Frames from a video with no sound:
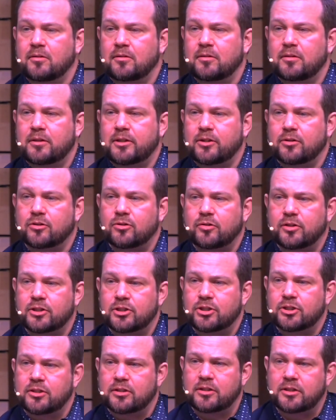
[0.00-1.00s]
dear
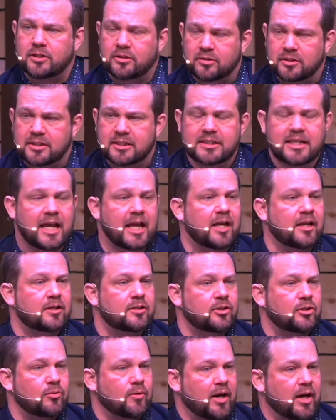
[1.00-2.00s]
Christian, dear saint,
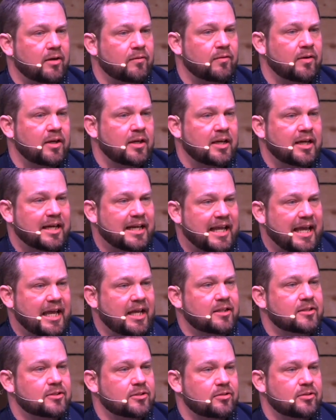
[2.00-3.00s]
you have an
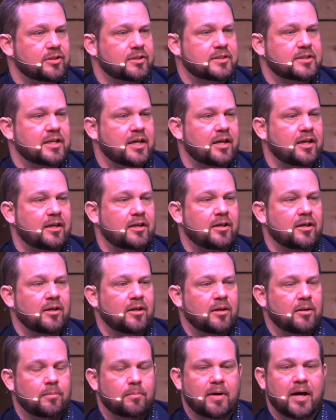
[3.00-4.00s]
answer to say,
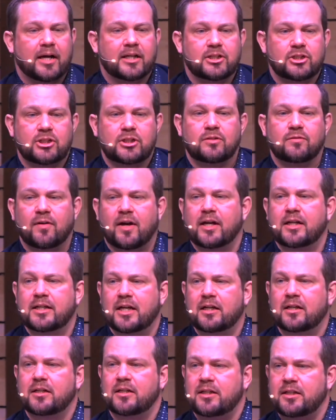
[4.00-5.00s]
my chief
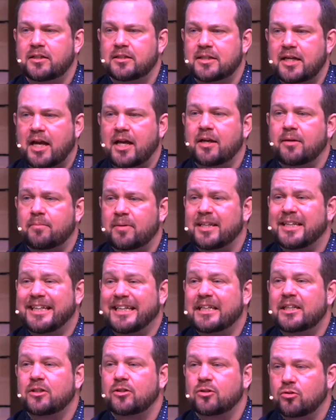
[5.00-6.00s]
identity is I am
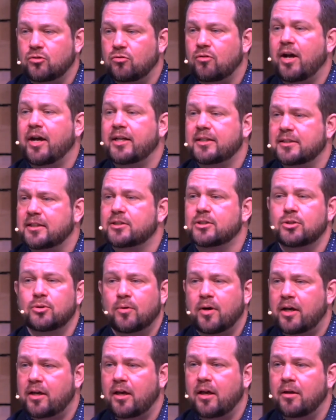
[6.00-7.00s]
in Christ. That's who
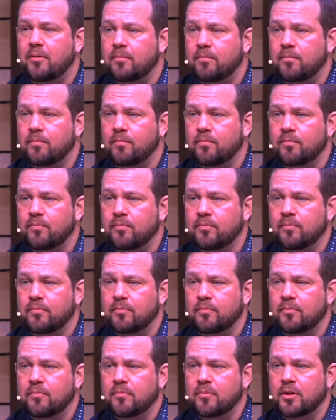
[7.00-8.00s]
I am.
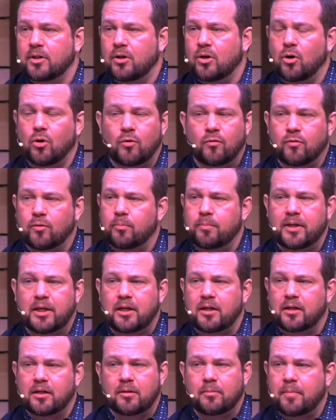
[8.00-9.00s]
Over
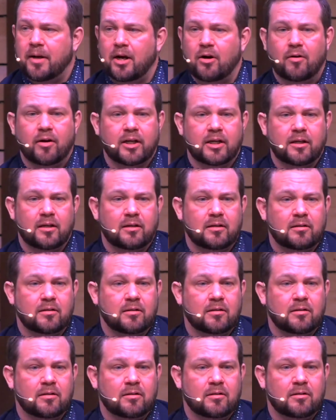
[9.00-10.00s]
being an American
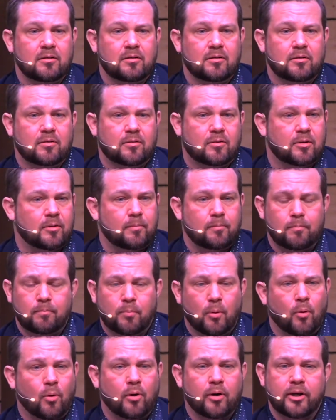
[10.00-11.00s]
or a
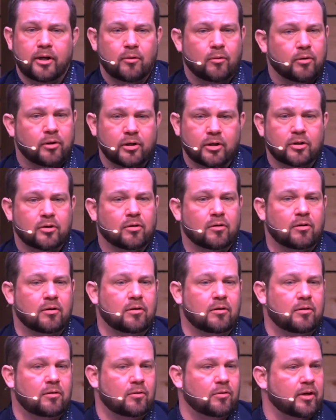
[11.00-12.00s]
boy or a
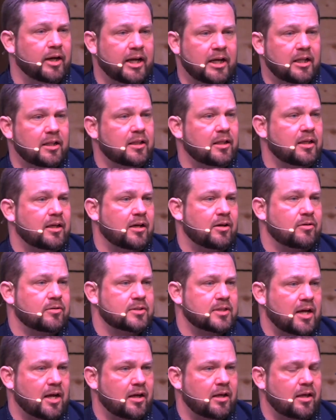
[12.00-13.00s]
girl or anything else,
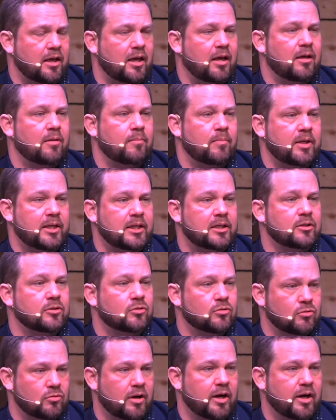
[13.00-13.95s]
I am in Christ.